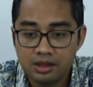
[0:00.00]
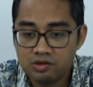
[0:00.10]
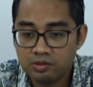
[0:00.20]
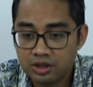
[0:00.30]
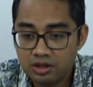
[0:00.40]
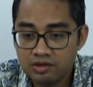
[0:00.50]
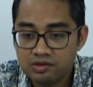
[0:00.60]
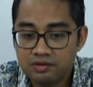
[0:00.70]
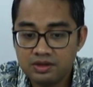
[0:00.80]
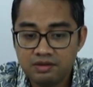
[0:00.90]
So
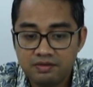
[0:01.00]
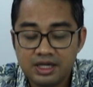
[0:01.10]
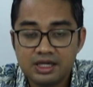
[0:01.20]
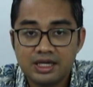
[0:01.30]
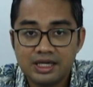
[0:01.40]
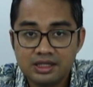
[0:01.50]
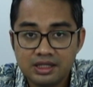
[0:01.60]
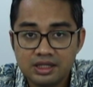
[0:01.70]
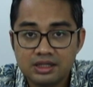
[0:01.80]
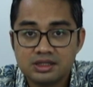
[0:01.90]
because of the divided
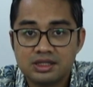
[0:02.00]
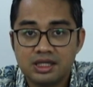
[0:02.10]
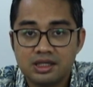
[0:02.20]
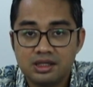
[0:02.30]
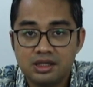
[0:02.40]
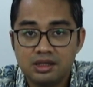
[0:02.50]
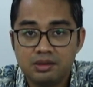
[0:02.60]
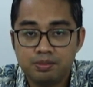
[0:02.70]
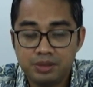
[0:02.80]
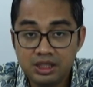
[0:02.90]
ideas that
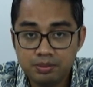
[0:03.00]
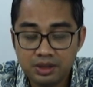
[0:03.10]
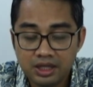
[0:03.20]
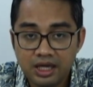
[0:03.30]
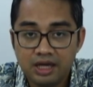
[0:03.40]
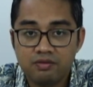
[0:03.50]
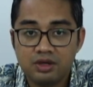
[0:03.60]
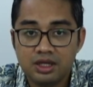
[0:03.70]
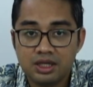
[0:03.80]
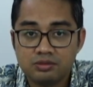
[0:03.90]
the people have
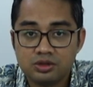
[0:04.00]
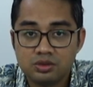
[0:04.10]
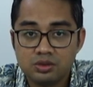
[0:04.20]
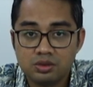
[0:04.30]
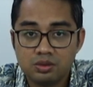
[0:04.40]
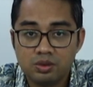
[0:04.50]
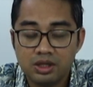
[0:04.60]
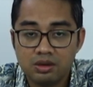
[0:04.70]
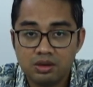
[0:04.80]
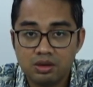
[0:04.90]
when it comes to
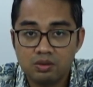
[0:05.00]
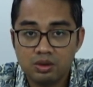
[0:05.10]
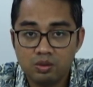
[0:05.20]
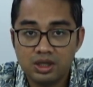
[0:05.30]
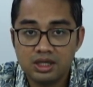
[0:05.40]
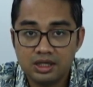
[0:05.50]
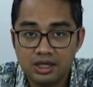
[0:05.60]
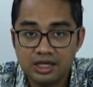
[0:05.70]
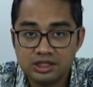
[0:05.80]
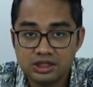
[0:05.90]
whether or not we want an
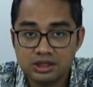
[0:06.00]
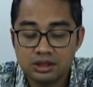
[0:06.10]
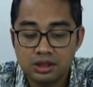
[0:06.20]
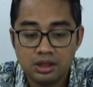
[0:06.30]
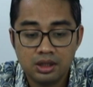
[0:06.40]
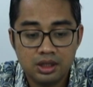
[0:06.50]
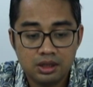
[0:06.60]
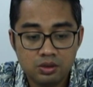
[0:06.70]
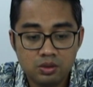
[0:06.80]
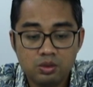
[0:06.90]
election,
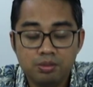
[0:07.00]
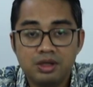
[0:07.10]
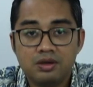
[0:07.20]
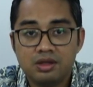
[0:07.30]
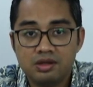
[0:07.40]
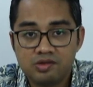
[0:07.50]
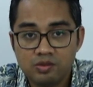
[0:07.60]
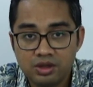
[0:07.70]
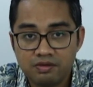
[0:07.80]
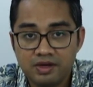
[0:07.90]
you mirror this
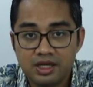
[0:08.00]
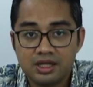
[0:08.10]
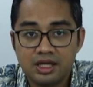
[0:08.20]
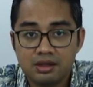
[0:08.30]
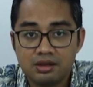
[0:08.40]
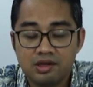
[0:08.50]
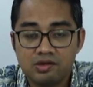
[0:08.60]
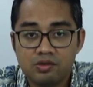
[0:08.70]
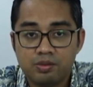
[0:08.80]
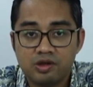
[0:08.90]
with the fact that there
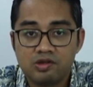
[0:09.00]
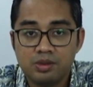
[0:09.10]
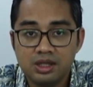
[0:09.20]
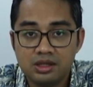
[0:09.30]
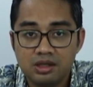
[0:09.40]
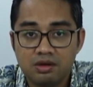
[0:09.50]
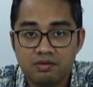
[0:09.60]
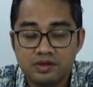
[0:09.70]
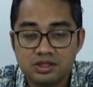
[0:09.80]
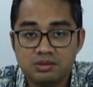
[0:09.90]
is no possibility
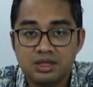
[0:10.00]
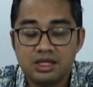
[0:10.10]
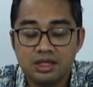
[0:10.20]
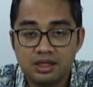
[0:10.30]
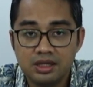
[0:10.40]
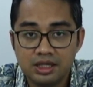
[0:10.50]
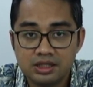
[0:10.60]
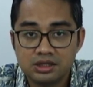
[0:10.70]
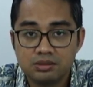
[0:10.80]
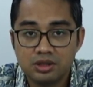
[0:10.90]
of us demanding an
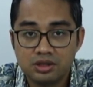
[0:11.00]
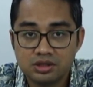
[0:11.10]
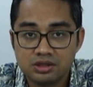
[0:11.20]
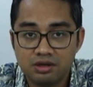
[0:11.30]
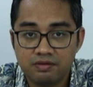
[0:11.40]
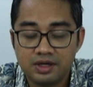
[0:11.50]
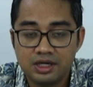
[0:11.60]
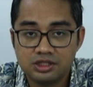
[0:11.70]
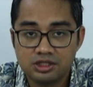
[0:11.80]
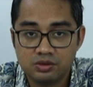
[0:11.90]
election because of
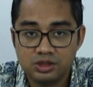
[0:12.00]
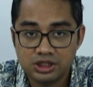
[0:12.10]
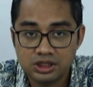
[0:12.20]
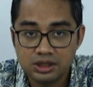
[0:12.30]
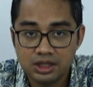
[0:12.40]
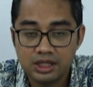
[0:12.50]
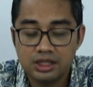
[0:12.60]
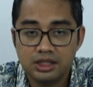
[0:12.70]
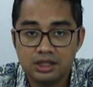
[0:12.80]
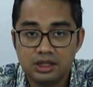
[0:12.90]
current situation,
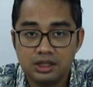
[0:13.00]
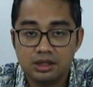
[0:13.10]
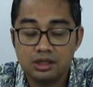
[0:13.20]
i.e.